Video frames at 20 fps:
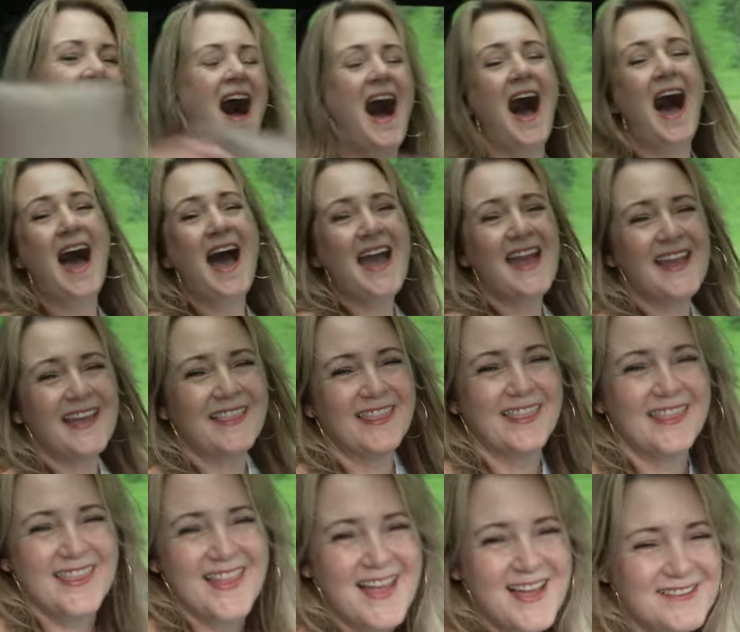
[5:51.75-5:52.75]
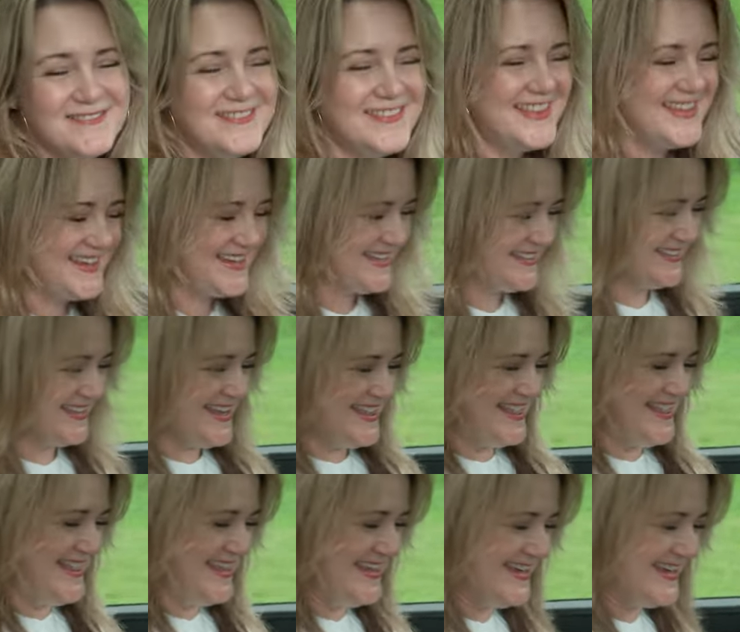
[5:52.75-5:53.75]
I love this.
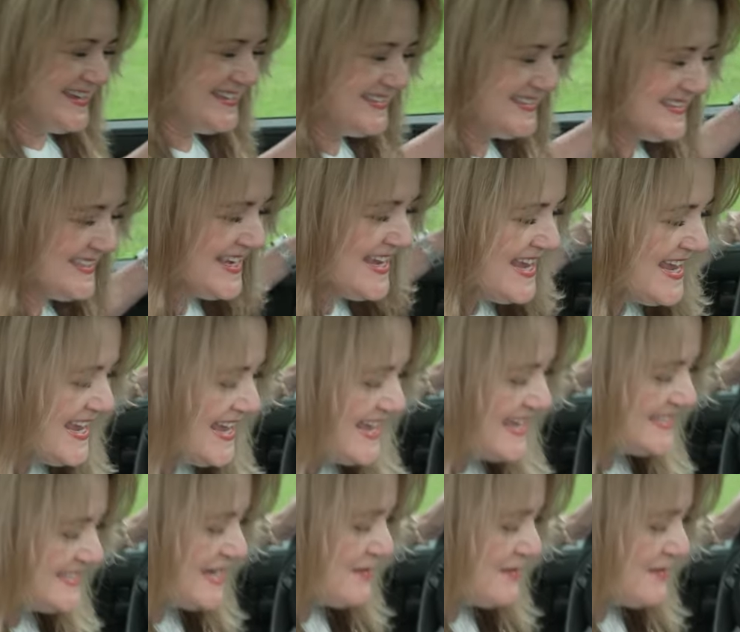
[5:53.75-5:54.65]
This is